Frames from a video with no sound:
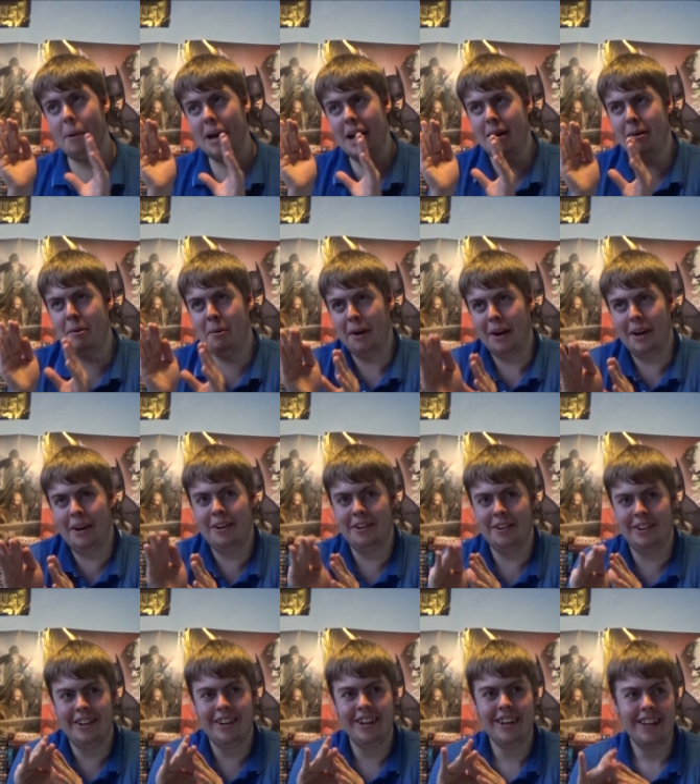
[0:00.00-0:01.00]

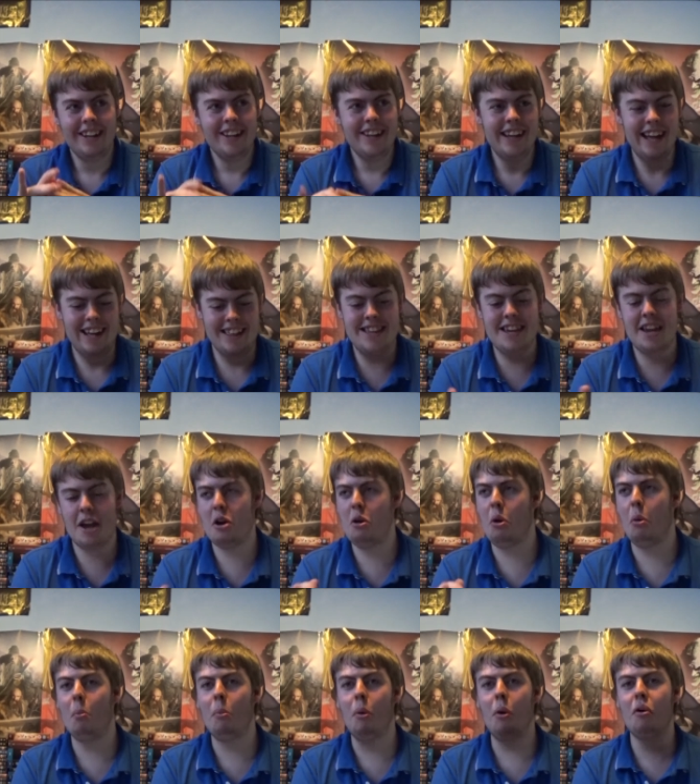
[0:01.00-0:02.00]
better. I think I
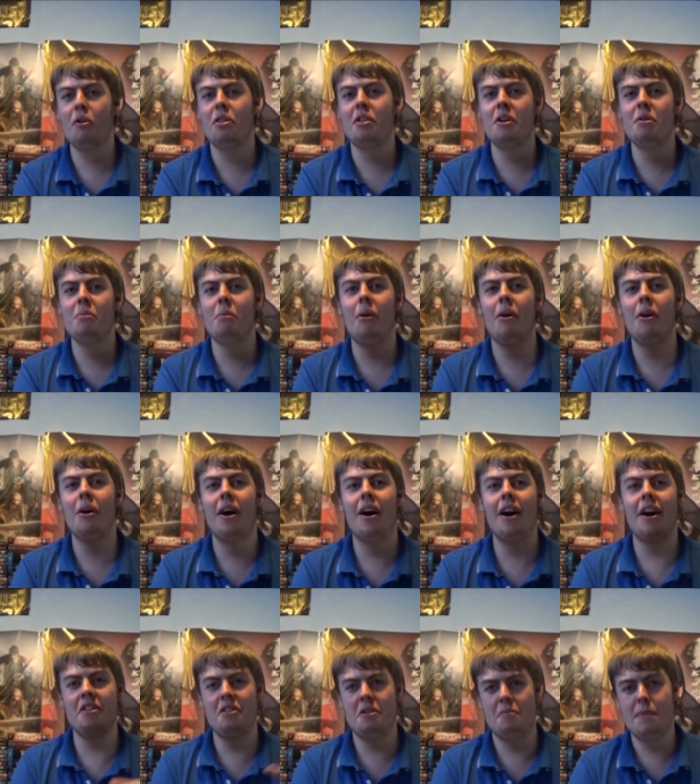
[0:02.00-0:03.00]
know more than what
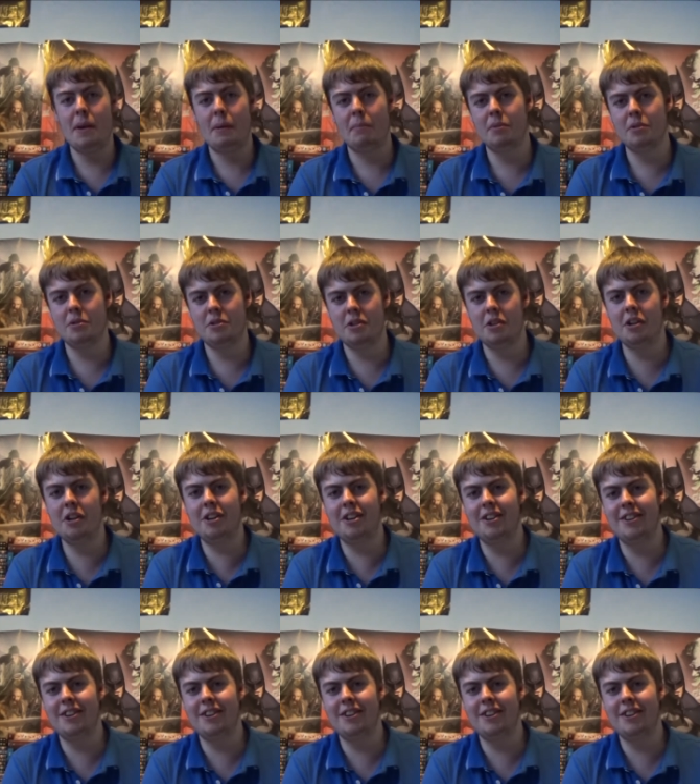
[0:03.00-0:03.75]
other people do.